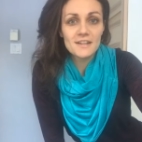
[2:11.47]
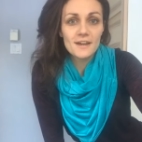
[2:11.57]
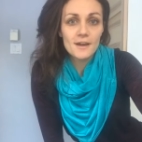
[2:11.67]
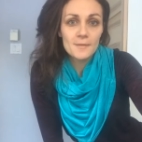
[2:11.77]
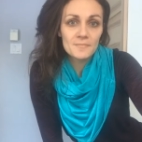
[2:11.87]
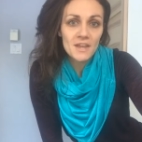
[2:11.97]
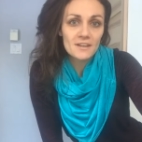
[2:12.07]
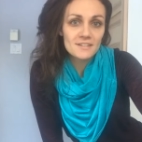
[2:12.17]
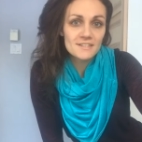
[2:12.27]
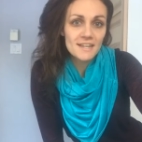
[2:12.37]
how
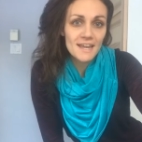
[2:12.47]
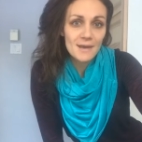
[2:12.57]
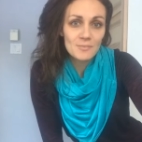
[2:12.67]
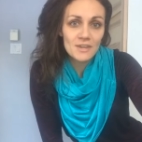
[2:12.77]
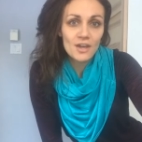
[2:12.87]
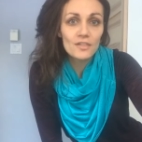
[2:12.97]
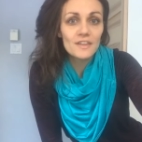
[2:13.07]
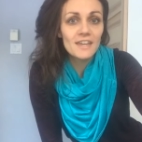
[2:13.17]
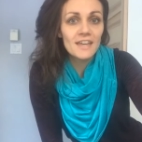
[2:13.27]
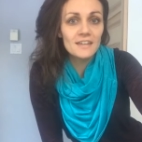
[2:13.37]
to stay happy,
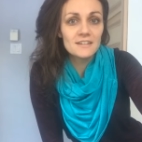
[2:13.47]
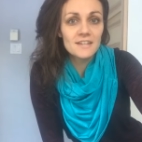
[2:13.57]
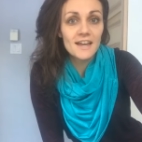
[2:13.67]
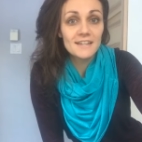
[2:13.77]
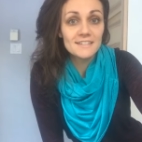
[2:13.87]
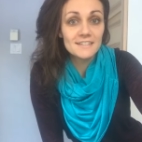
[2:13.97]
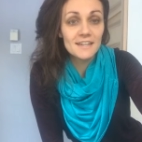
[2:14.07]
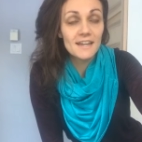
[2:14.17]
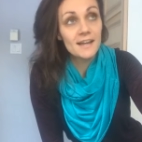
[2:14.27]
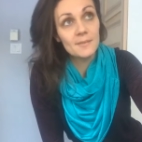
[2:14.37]
healthy, and at
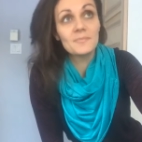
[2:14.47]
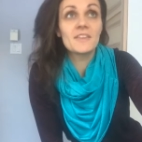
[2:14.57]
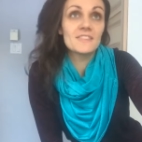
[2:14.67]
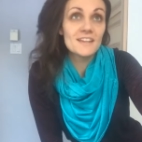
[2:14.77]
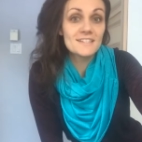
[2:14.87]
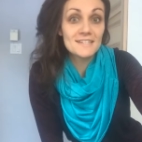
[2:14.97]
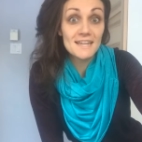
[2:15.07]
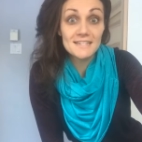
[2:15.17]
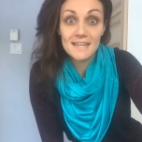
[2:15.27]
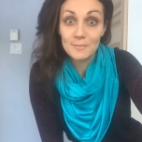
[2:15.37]
the end of the day,
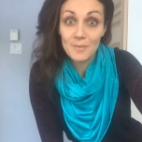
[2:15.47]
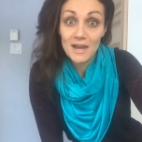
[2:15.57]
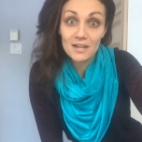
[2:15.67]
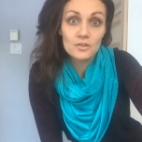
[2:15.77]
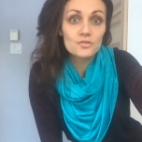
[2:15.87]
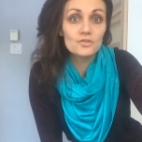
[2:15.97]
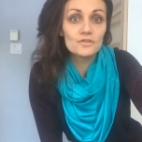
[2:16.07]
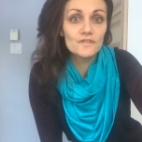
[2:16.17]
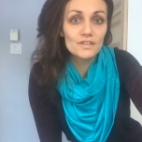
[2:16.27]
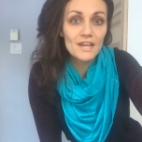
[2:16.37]
take back control
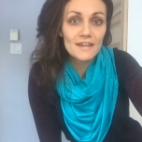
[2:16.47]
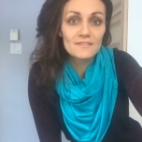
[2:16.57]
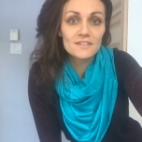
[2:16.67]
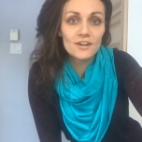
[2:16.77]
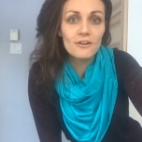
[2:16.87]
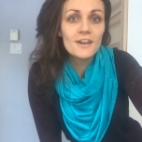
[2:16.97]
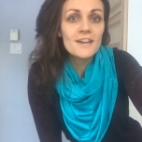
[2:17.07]
of your life. So